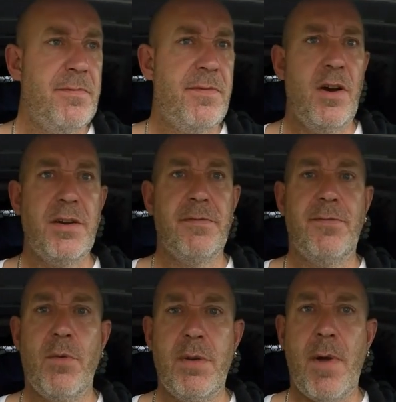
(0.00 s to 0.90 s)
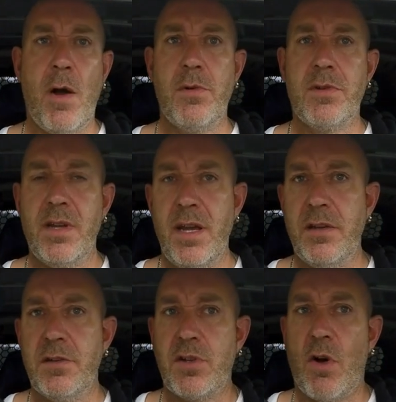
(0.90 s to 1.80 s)
30 to 40 mowers
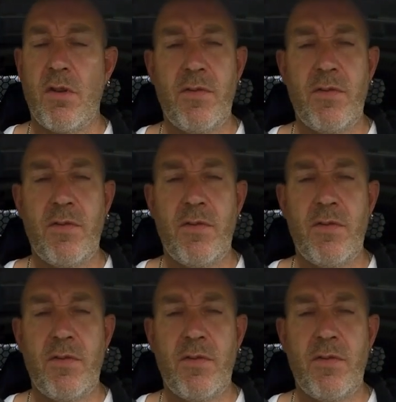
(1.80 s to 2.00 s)
in stock.